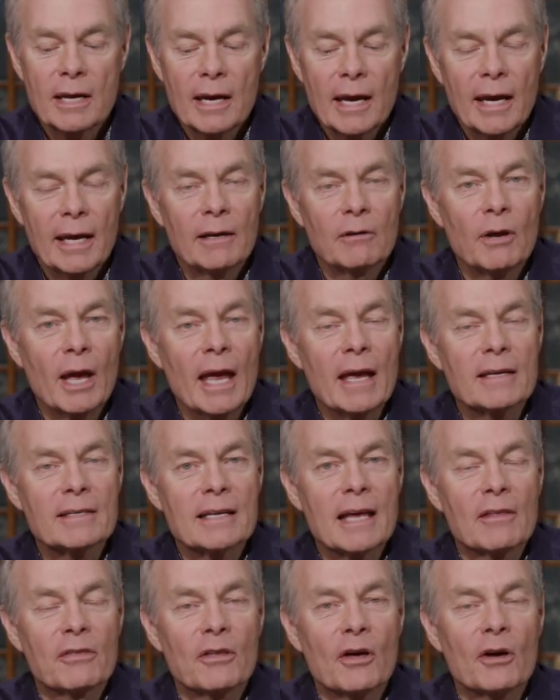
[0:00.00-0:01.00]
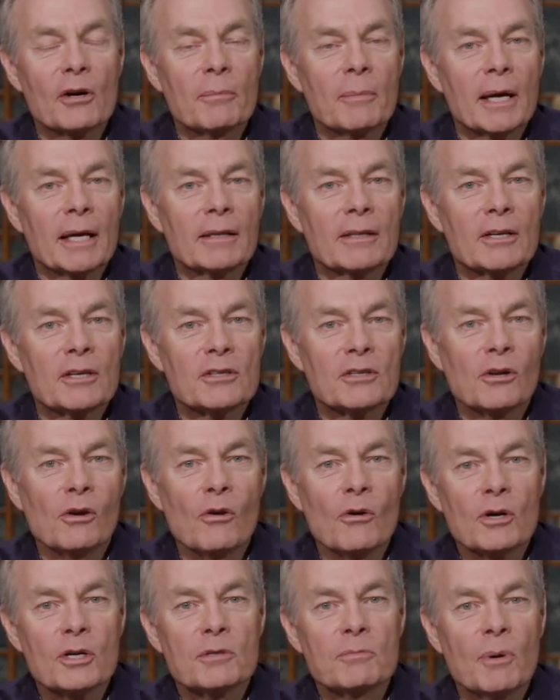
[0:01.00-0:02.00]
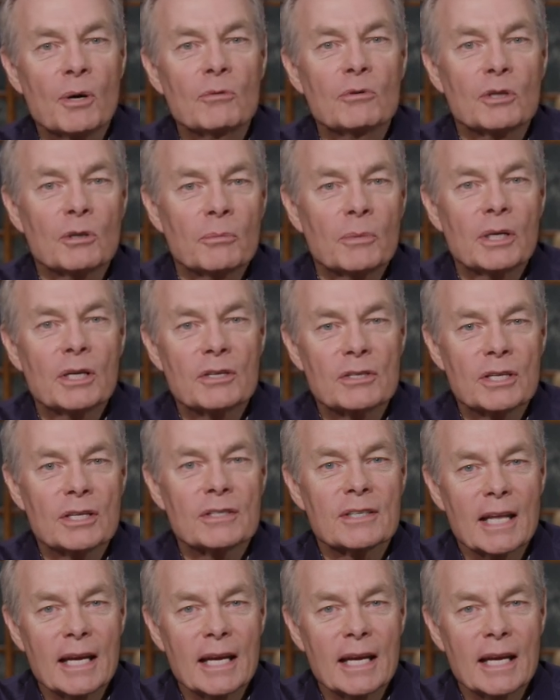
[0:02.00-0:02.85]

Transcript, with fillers: And as I thought about this, the Lord spoke to me and He says,